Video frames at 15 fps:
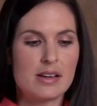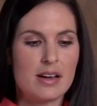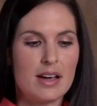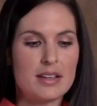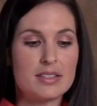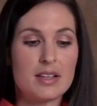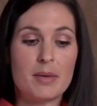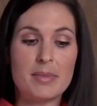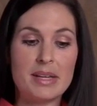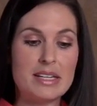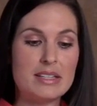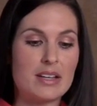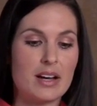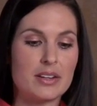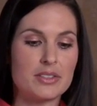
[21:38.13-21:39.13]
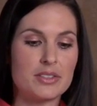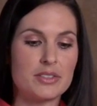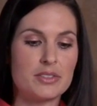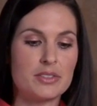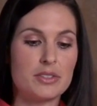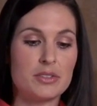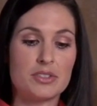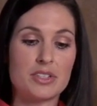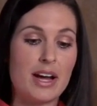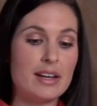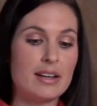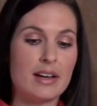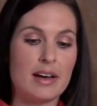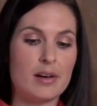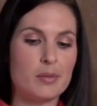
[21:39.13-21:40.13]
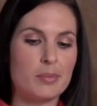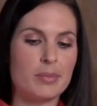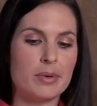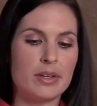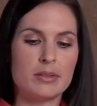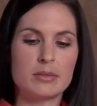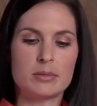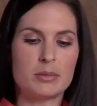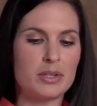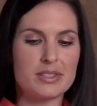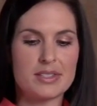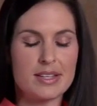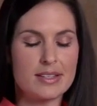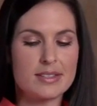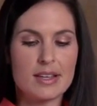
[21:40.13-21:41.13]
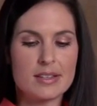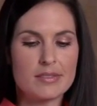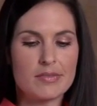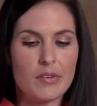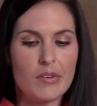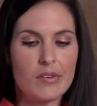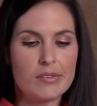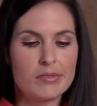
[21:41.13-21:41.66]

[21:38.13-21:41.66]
I saw many doctors who tried to help but weren't successful.